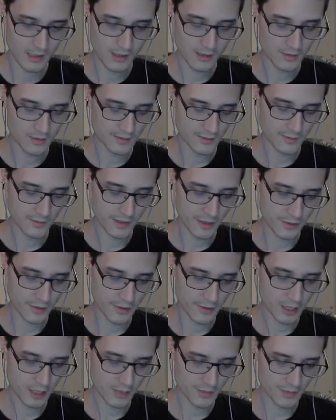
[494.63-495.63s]
So my
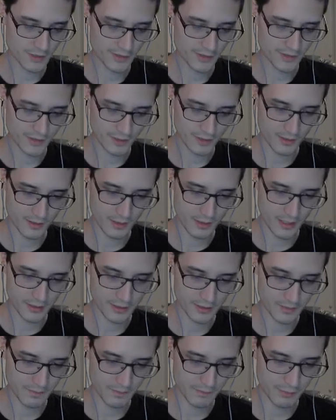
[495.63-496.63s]
other options are I
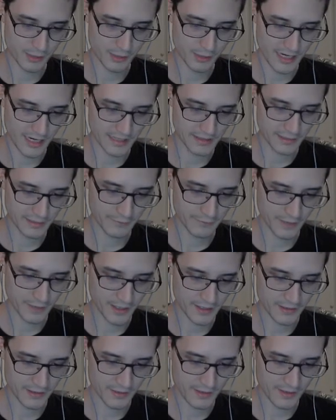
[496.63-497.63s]
could blindly
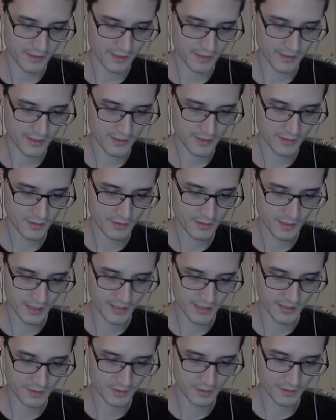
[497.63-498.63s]
fire this. I
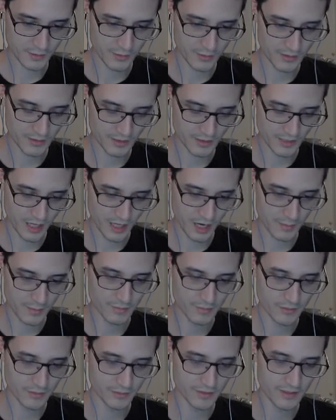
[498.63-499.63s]
still don't know what the top
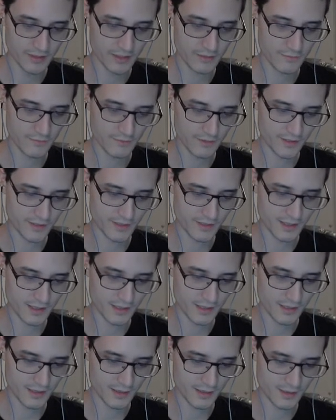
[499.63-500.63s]
ability for this thing
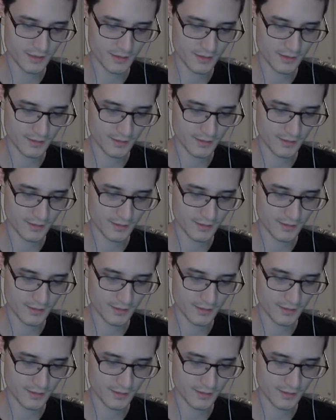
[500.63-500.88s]
is,